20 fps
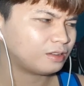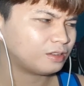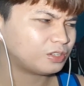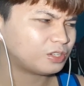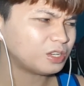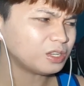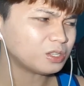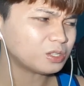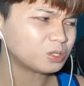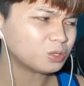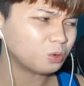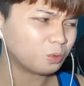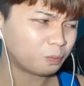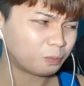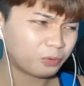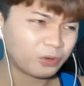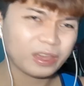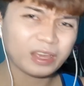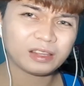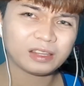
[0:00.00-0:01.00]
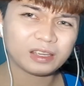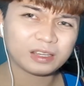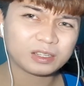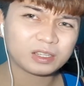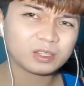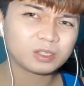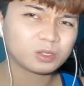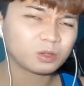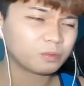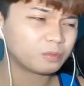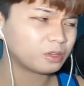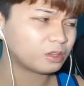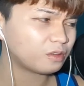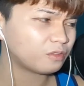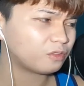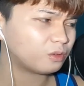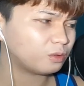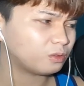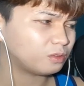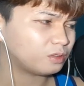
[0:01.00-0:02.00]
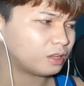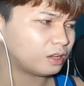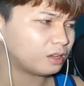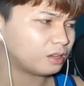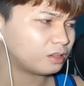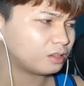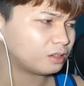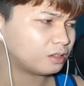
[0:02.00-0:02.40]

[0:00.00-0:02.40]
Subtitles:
She's so pretty. She's so beautiful, no?